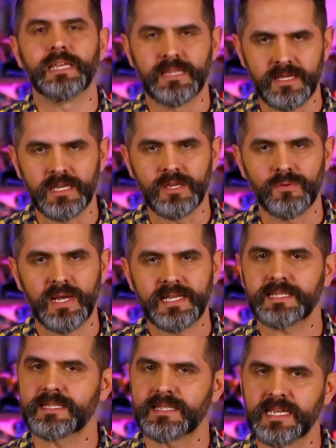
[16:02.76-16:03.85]
In the
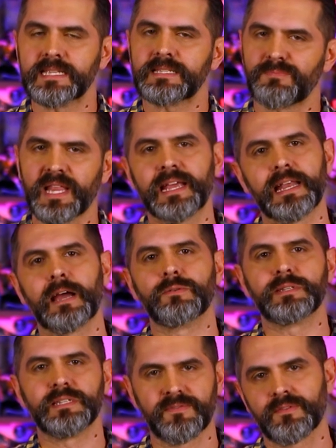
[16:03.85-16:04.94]
US, things played
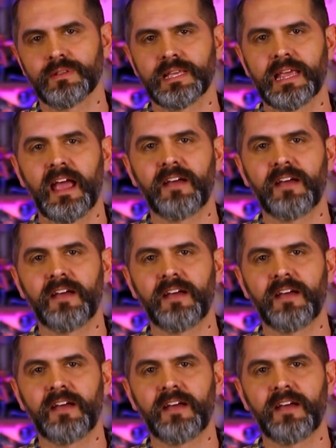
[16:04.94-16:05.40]
out differently.